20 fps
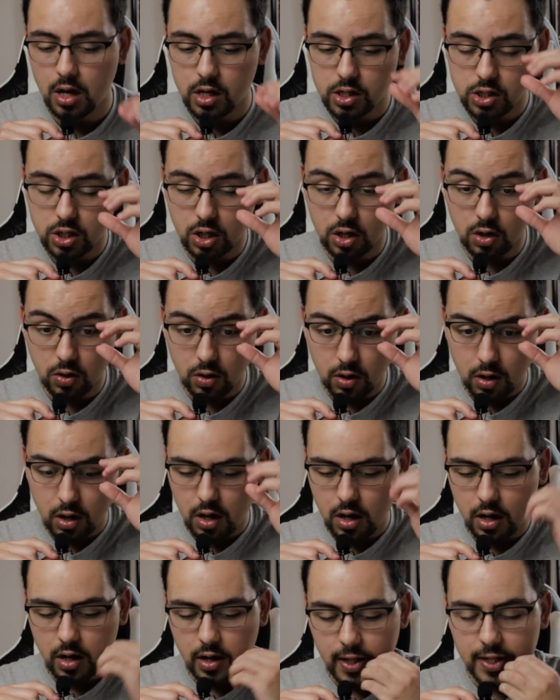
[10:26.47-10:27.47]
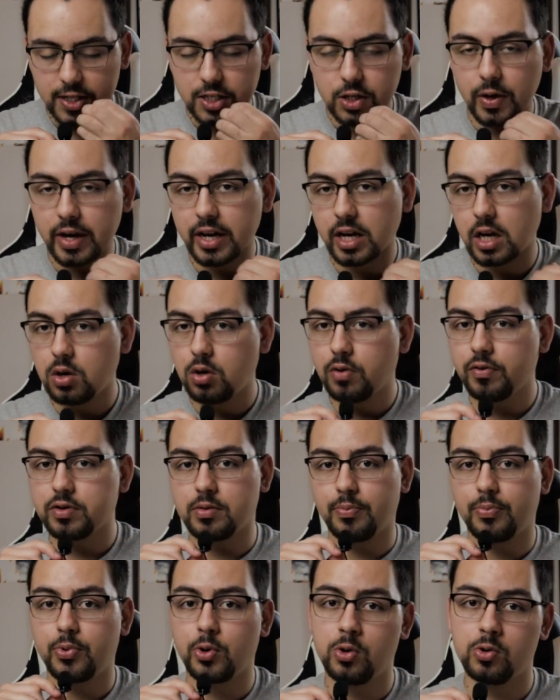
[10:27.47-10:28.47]
So let's go ahead and go over
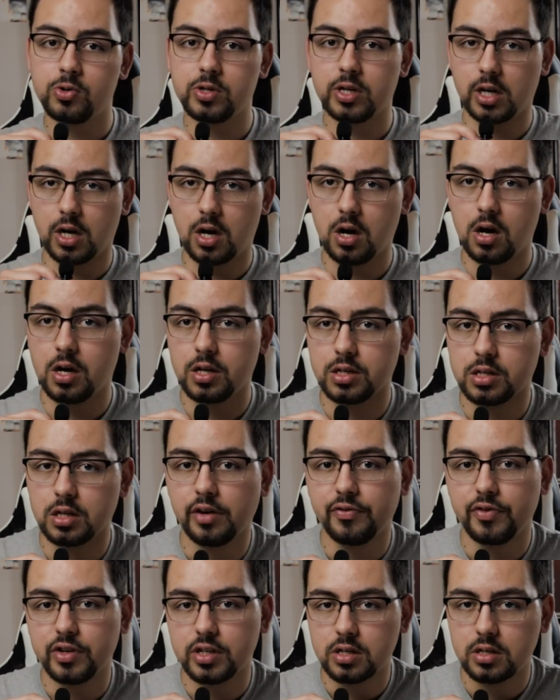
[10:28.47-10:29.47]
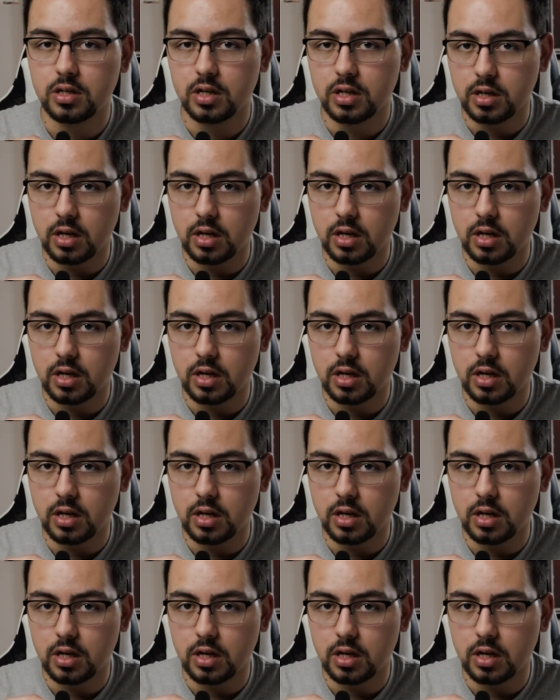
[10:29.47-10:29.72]
some pros and cons of this,